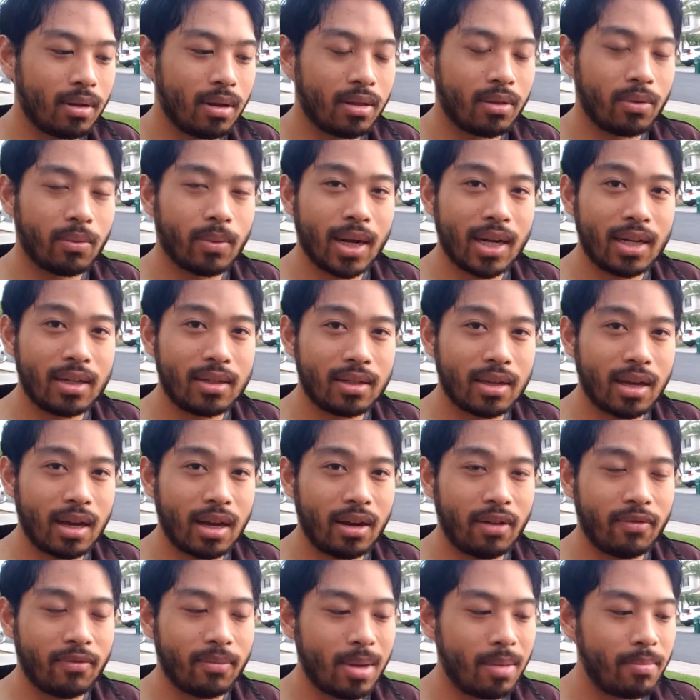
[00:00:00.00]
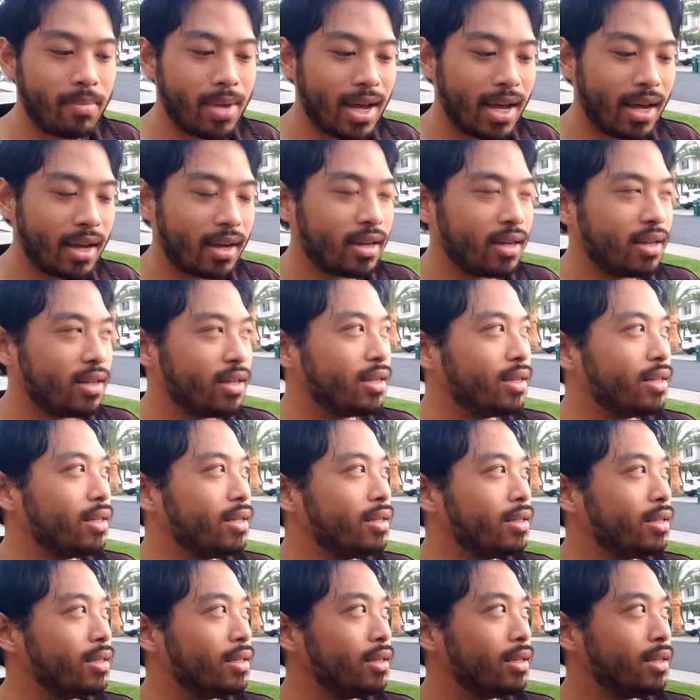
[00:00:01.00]
the right side of my back
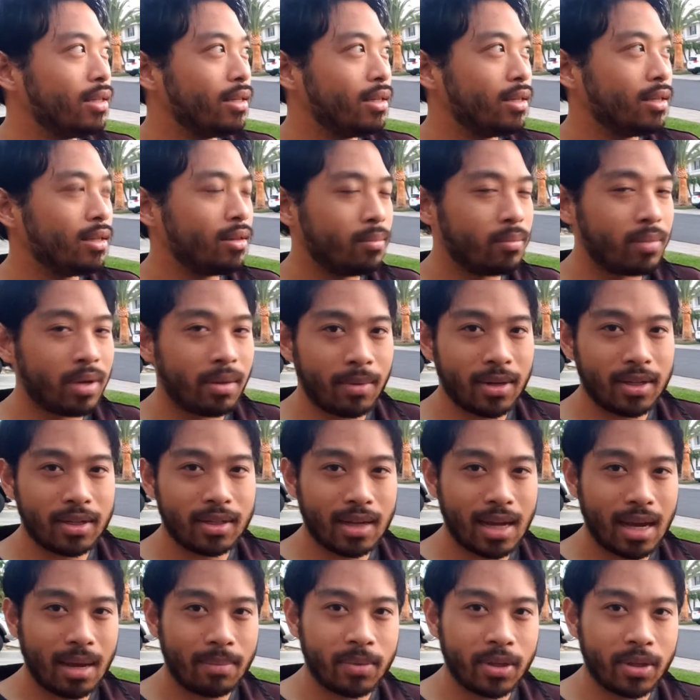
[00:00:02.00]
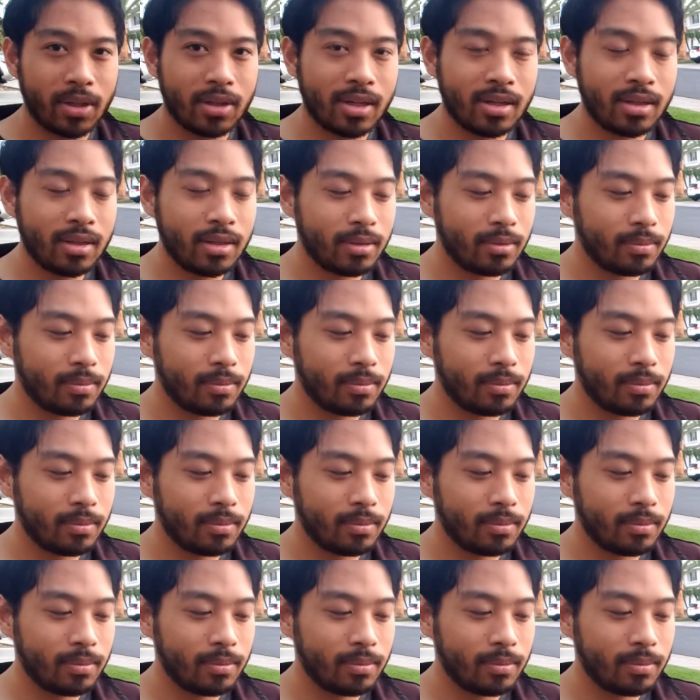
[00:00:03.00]
by my scapula,